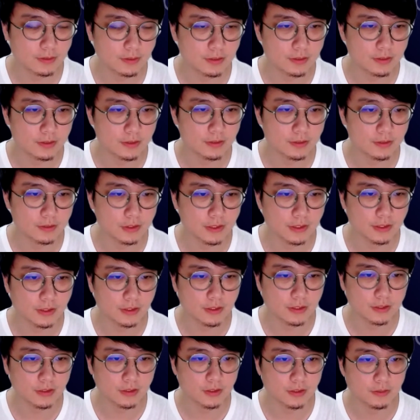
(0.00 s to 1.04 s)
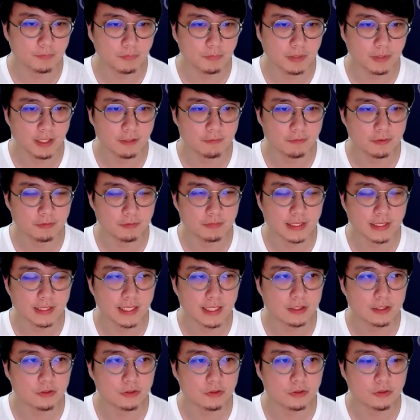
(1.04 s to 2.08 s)
in a platform
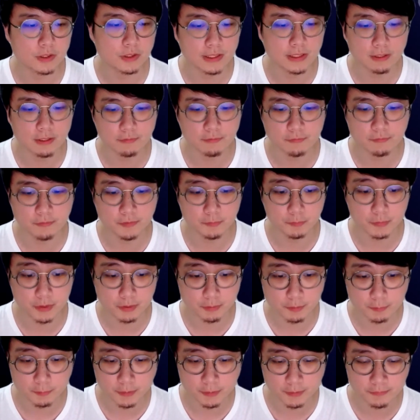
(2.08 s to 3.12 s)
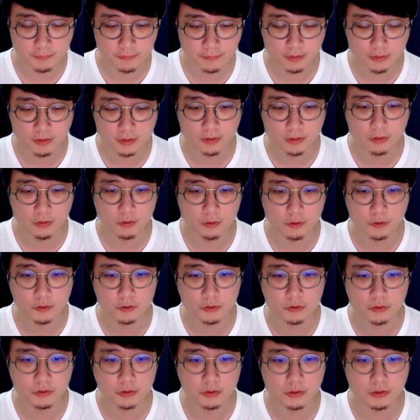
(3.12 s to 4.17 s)
that you are not familiar with, or
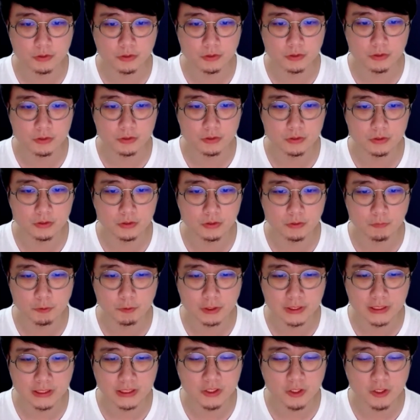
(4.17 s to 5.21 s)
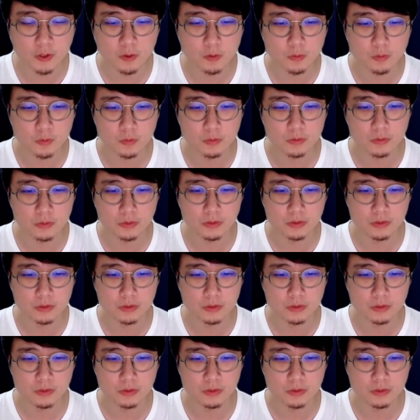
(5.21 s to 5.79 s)
you don't really know,